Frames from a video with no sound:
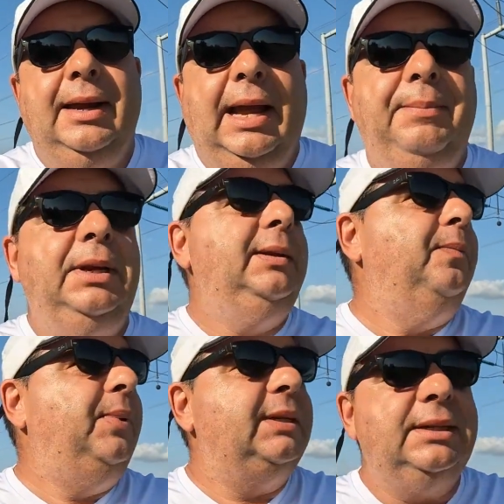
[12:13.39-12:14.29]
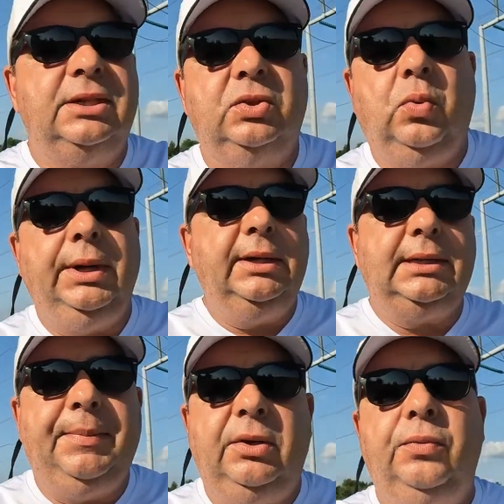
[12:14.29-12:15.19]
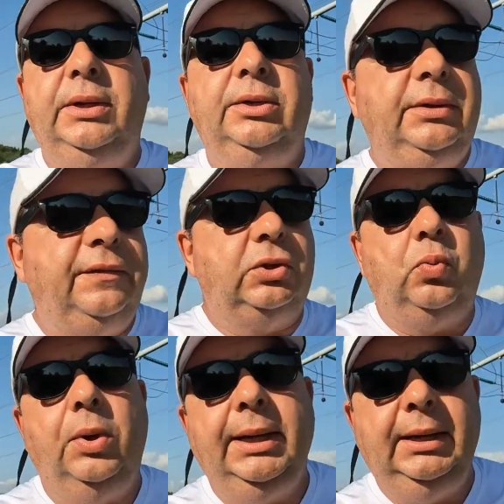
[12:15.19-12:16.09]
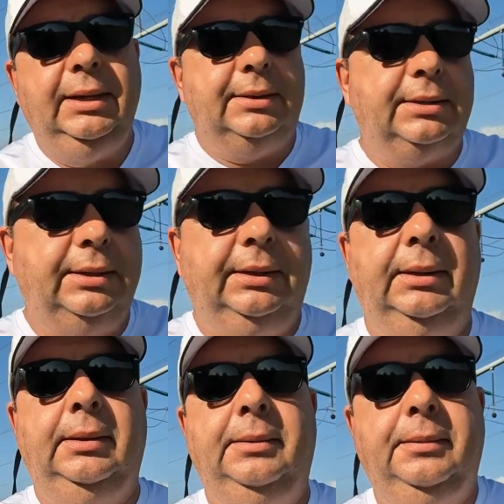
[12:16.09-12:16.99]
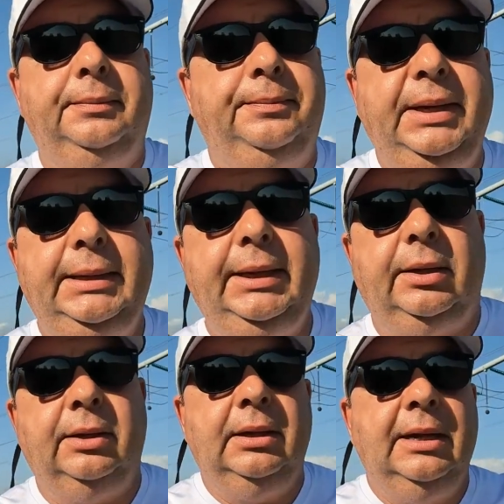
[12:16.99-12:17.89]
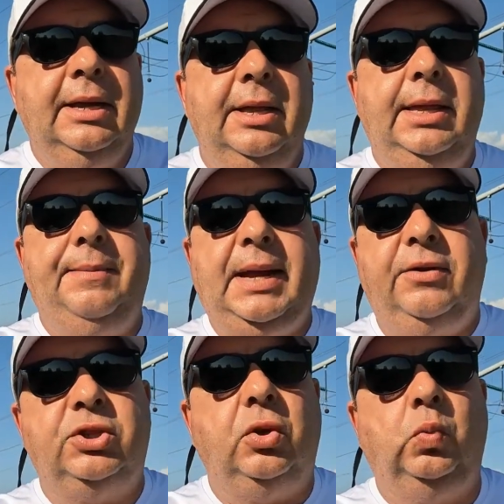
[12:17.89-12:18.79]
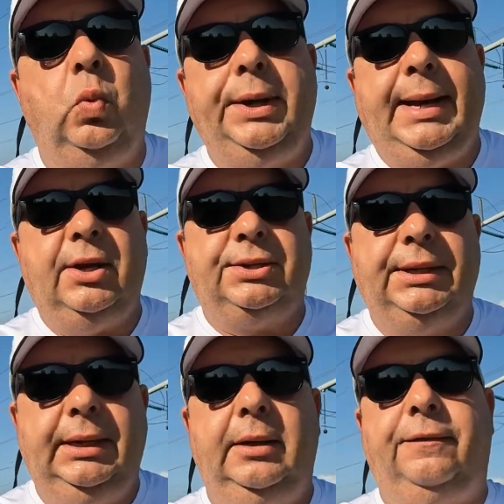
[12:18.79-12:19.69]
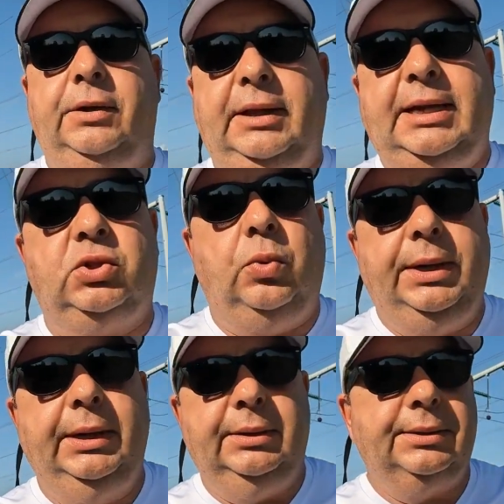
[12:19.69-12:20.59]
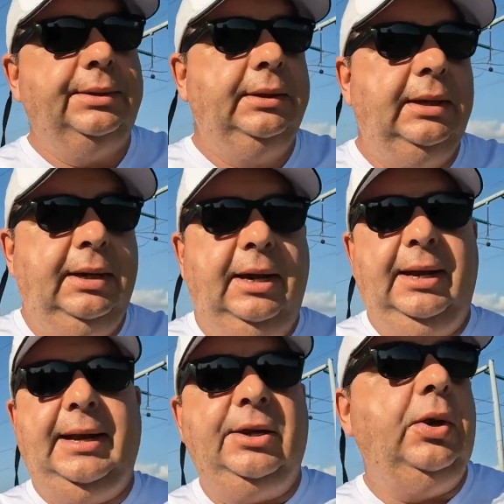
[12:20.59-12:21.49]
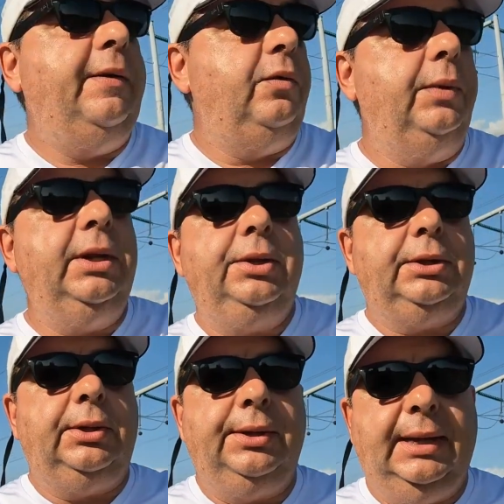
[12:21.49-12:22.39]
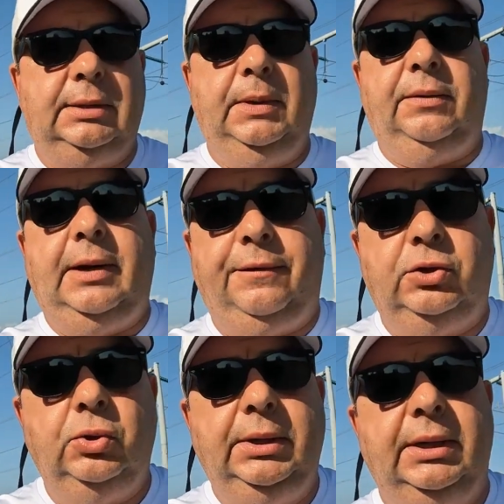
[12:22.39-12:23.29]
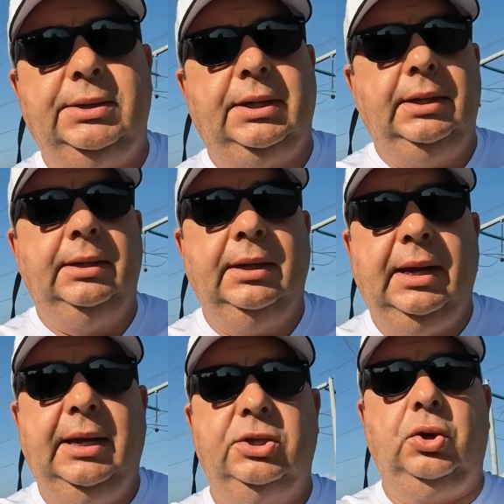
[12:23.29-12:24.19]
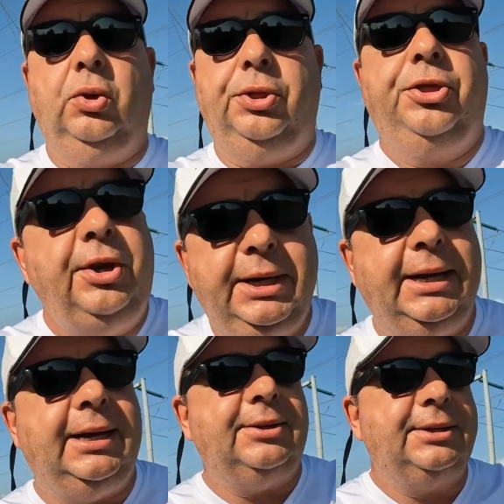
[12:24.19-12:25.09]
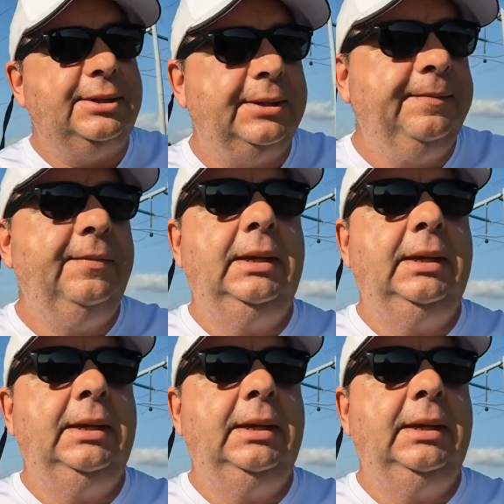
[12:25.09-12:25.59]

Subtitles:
I've been in business 20 years. I've been a realtor for 20 years. Big deal. They might have sold one house a year for the last 20 years. And now you have a realtor that's been around for 2 years and sold 30 houses.